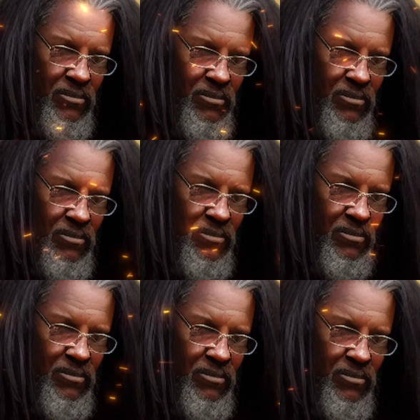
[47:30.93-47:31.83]
All
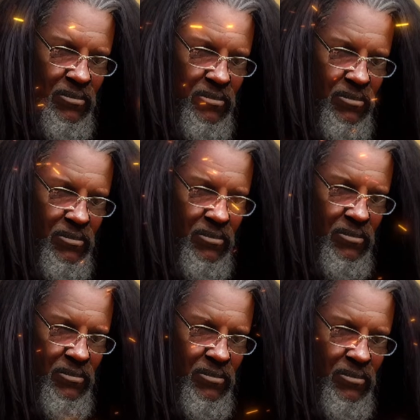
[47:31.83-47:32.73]
right. Well, just
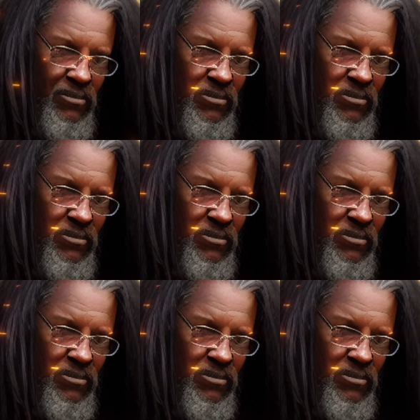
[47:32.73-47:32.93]
make sure